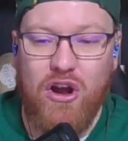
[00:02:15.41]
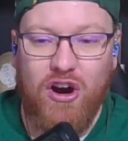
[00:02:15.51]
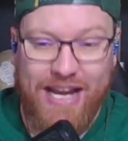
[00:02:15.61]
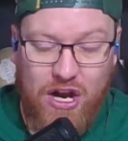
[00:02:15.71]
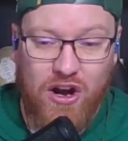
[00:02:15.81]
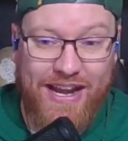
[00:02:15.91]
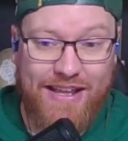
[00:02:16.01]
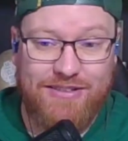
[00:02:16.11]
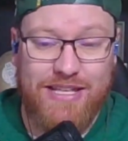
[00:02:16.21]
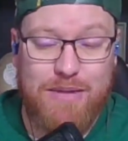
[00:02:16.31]
on
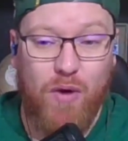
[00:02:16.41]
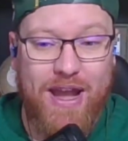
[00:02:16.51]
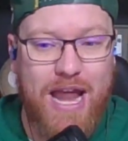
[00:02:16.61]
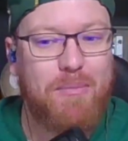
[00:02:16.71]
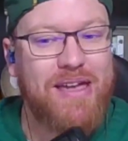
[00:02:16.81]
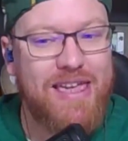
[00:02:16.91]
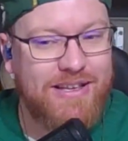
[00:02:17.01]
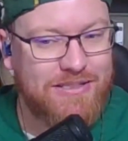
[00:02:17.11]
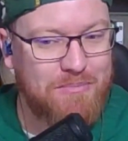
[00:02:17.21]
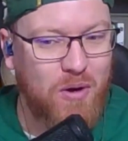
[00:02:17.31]
his team right now, but he
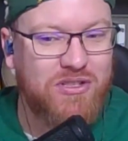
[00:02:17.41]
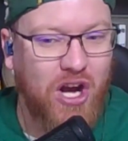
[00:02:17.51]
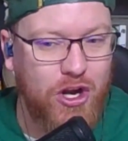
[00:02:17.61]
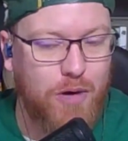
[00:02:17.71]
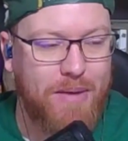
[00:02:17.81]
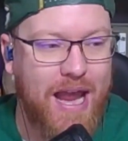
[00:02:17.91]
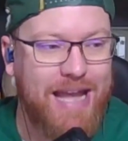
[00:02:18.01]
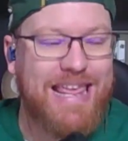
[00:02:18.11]
is the most underpaid.